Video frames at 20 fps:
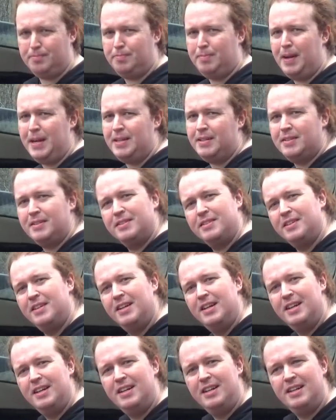but
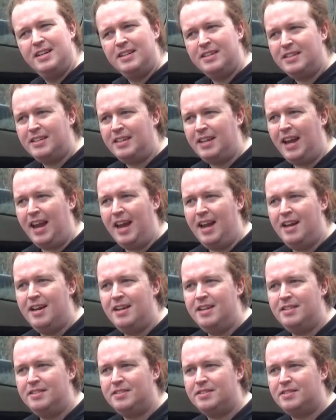
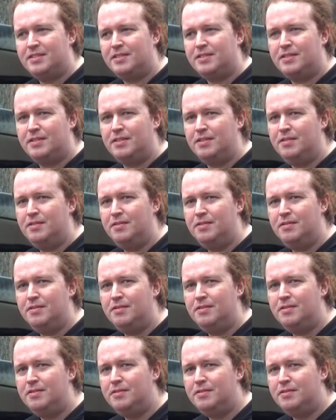can't
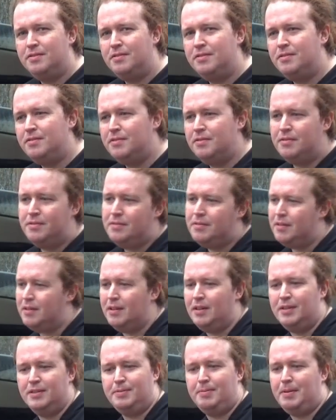do
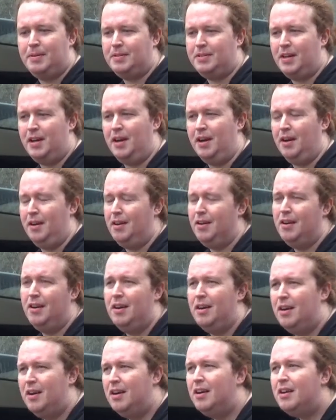a spare tire,
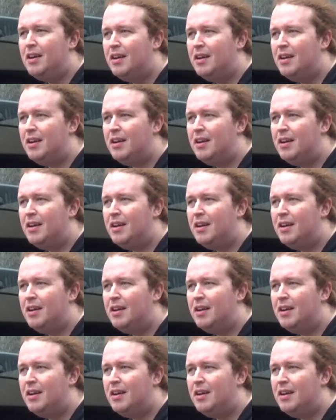huh?